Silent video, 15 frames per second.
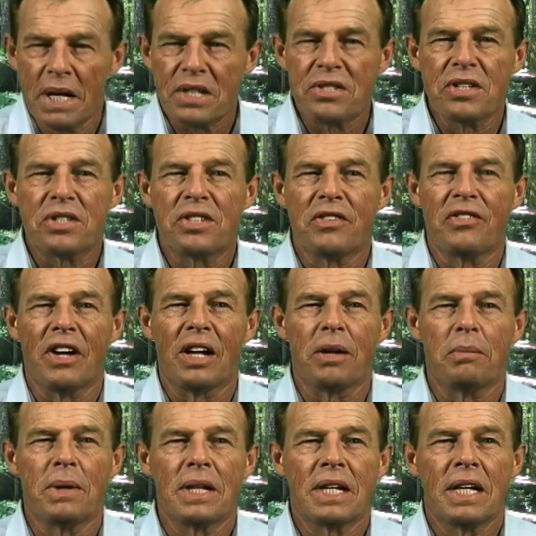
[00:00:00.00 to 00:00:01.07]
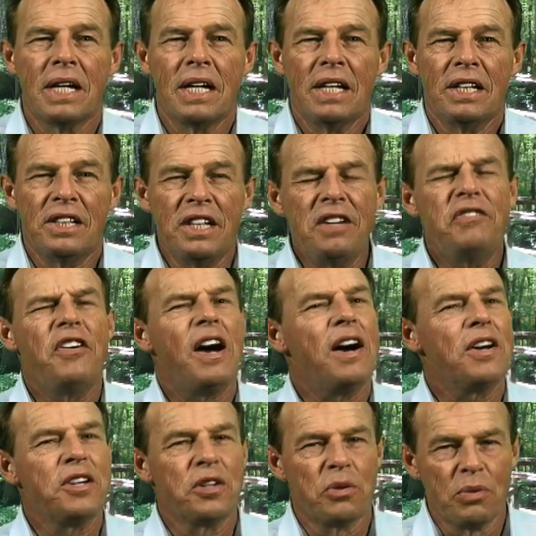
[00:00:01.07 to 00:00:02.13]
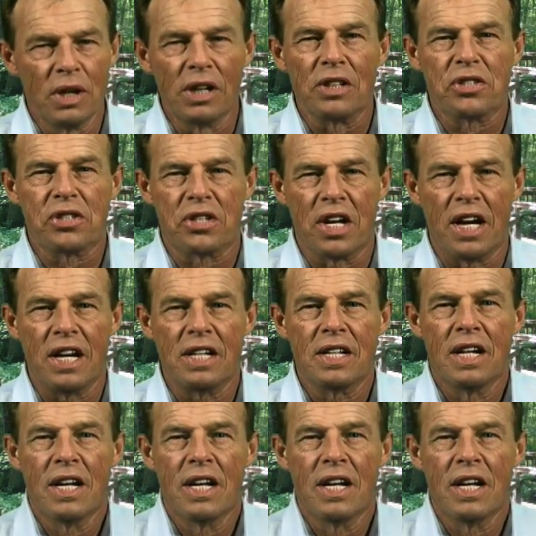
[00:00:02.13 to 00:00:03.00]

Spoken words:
business development, devalued real estate,